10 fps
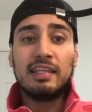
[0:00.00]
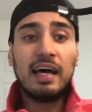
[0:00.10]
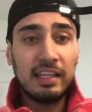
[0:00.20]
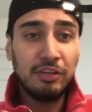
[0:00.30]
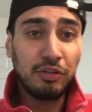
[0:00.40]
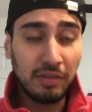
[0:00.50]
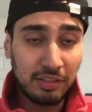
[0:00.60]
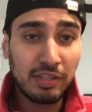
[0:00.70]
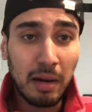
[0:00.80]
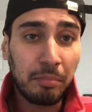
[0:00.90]
then, you know,
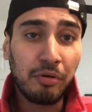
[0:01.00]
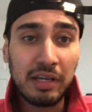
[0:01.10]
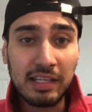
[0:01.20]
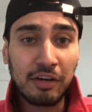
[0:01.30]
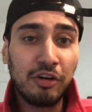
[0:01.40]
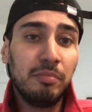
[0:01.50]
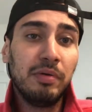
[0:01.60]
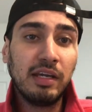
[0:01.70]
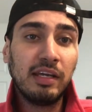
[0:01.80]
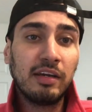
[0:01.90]
to that point, it could
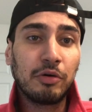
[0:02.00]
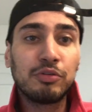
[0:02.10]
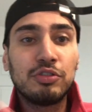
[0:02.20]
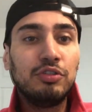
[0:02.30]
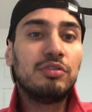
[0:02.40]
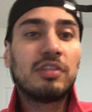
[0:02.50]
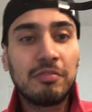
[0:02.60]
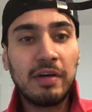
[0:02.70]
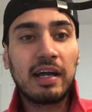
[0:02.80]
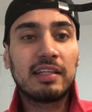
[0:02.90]
be also due to the
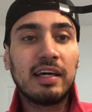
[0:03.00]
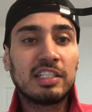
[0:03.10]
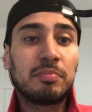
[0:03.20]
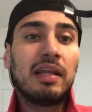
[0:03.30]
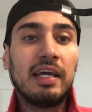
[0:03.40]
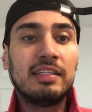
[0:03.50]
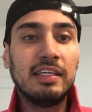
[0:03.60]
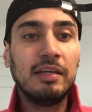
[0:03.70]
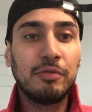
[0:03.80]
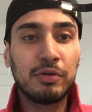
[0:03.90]
fact that
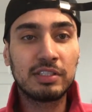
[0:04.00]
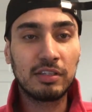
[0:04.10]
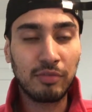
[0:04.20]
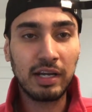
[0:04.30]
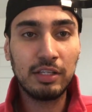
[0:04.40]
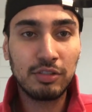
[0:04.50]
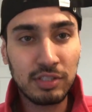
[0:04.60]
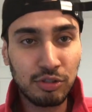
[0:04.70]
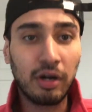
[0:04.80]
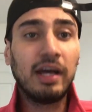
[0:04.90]
Spalletti wasn't ready to
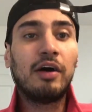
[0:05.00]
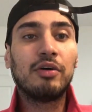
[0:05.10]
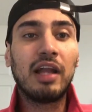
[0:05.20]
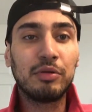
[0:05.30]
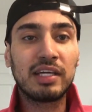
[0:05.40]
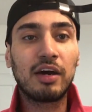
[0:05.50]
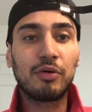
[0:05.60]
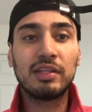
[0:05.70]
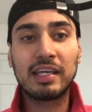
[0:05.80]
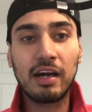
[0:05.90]
try out
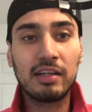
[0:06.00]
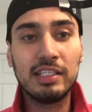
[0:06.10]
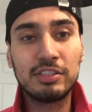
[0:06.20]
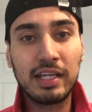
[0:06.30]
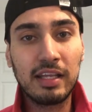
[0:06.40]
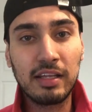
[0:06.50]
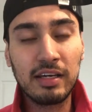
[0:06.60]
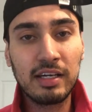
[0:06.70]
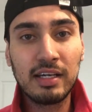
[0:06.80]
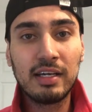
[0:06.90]
Lautaro and Icardi
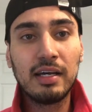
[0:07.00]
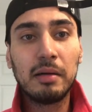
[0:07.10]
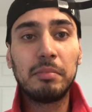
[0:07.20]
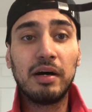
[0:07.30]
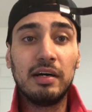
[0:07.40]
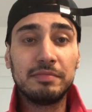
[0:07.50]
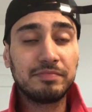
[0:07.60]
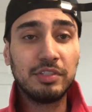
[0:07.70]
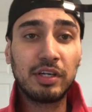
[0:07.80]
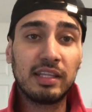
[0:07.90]
together. But
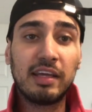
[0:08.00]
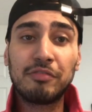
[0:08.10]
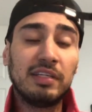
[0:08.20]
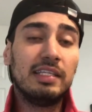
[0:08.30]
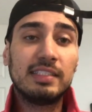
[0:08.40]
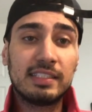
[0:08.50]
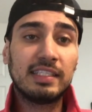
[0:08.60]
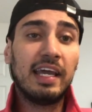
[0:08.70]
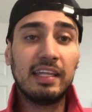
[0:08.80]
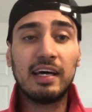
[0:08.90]
you can definitely
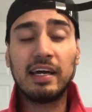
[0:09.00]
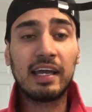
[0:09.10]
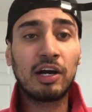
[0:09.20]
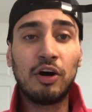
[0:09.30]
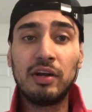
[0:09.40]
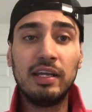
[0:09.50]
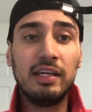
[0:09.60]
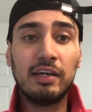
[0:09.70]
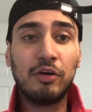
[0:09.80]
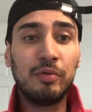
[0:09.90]
say that
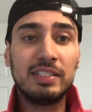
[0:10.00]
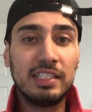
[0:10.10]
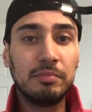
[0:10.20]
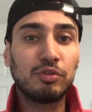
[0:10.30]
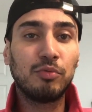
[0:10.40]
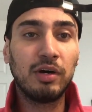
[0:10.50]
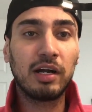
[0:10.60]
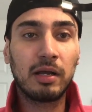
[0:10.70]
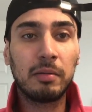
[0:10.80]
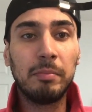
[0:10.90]
Icardi always seemed to
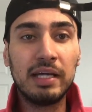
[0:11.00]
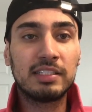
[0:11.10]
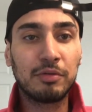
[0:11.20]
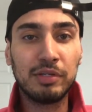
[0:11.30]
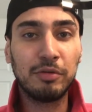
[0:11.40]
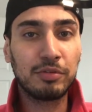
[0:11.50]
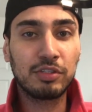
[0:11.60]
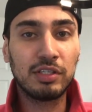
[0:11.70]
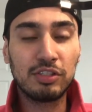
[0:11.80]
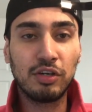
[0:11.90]
work better when he was on his